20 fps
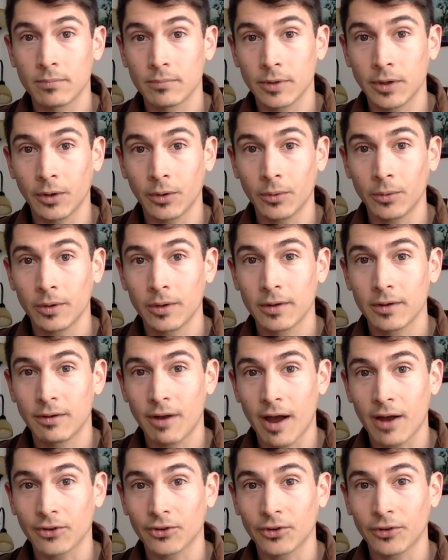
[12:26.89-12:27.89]
you know
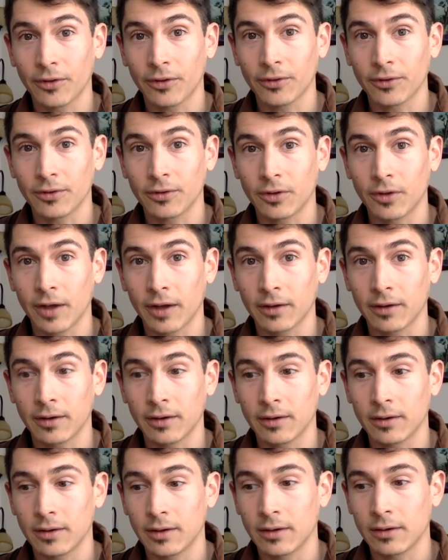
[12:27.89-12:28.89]
nationalist is elected
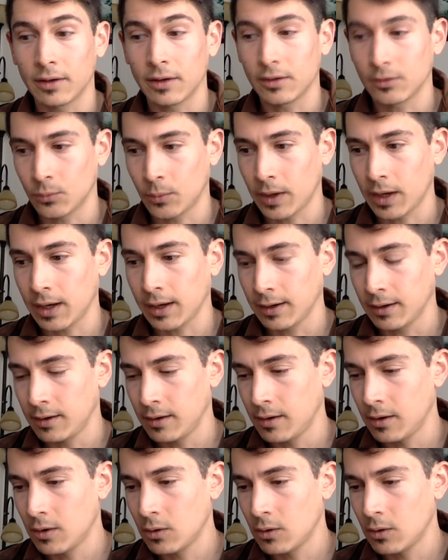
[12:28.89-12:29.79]
in, in his wake?